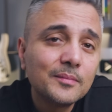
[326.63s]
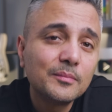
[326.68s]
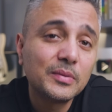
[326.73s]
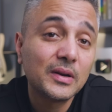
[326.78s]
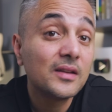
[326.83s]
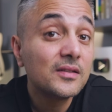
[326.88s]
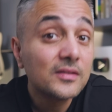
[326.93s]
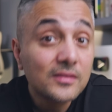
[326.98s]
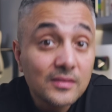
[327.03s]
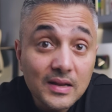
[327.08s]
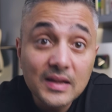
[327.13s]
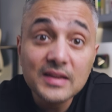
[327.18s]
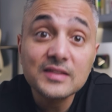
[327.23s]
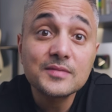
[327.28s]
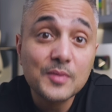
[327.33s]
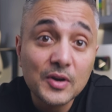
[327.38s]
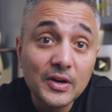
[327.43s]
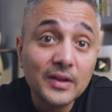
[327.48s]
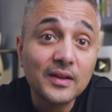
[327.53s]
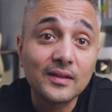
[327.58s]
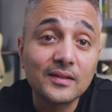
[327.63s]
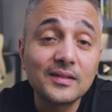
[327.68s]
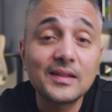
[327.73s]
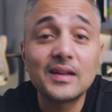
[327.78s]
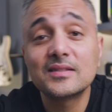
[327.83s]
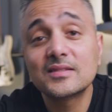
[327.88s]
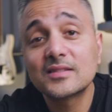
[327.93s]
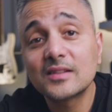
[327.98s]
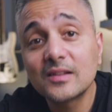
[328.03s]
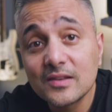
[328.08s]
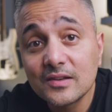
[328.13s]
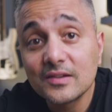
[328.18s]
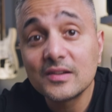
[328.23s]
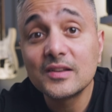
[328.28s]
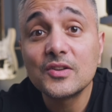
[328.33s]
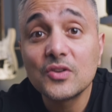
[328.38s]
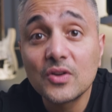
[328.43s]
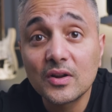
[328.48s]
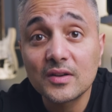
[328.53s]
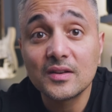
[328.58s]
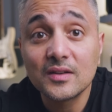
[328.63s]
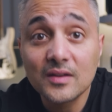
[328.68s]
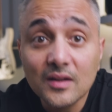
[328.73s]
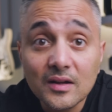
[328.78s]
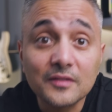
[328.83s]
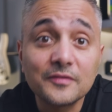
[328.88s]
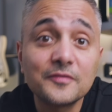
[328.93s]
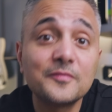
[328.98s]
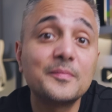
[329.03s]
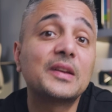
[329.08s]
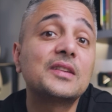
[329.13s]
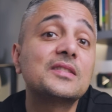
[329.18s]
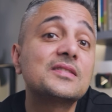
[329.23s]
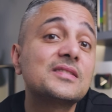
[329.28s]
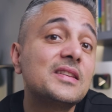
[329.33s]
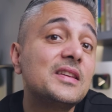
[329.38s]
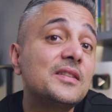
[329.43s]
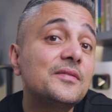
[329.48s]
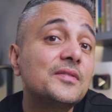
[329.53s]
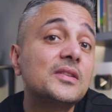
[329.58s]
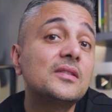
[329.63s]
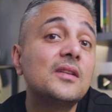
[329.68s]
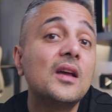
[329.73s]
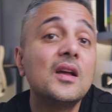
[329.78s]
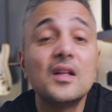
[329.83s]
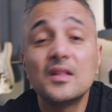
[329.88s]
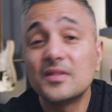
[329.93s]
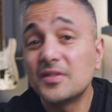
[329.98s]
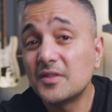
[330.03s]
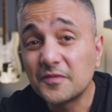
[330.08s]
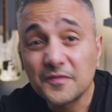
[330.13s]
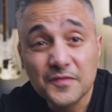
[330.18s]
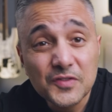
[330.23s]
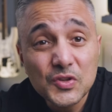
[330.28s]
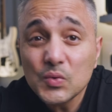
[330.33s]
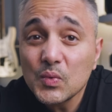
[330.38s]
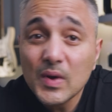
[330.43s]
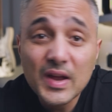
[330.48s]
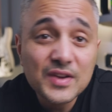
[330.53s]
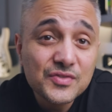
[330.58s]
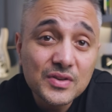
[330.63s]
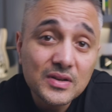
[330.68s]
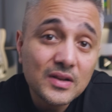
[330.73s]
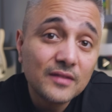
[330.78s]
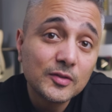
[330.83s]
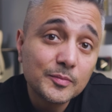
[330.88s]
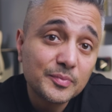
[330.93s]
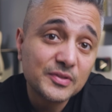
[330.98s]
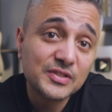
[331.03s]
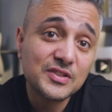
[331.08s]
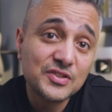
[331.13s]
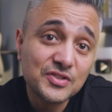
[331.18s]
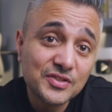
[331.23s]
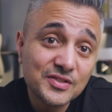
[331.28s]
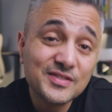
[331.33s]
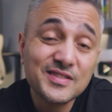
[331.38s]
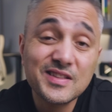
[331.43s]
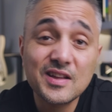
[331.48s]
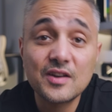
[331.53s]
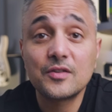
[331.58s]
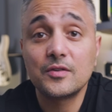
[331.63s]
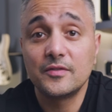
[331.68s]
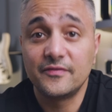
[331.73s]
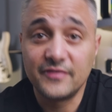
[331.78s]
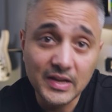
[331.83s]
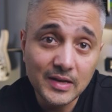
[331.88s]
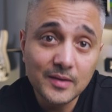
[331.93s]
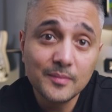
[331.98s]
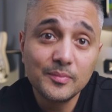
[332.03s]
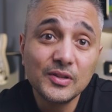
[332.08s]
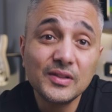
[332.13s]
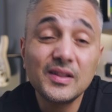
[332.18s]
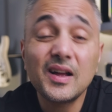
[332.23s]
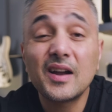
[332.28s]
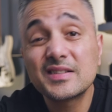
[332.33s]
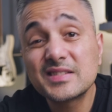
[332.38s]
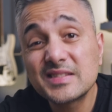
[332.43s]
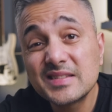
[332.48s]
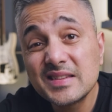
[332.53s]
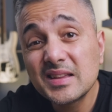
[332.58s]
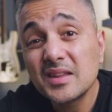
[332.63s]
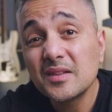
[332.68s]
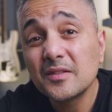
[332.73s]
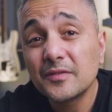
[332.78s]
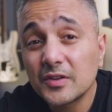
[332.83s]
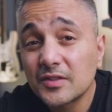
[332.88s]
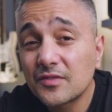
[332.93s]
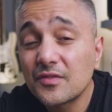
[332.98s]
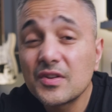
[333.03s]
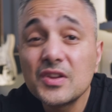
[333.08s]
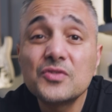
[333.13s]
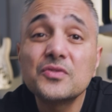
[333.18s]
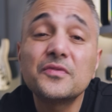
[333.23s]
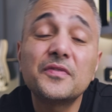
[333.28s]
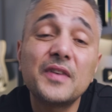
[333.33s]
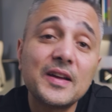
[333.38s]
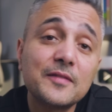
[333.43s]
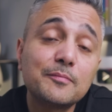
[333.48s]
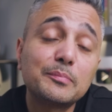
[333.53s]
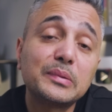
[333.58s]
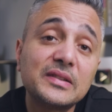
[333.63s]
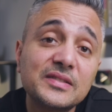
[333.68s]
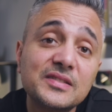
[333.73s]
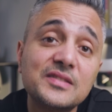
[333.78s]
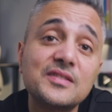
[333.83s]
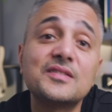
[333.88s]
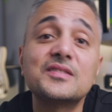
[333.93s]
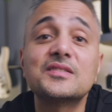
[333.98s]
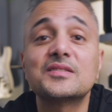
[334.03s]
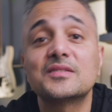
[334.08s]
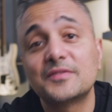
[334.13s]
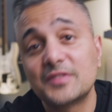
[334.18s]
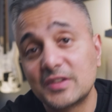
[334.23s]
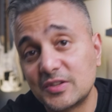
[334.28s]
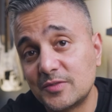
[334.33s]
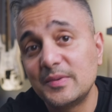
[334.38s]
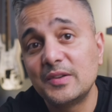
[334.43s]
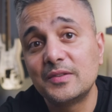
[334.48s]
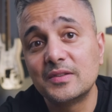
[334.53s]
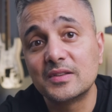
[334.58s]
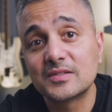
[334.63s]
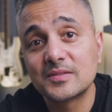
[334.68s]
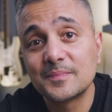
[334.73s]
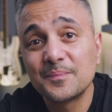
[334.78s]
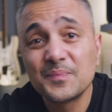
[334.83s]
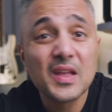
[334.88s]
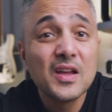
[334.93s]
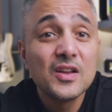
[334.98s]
But in today's market, that is clearly not enough, because even the few entry-level positions that are available are seeking for 3 to 5+ years of experience.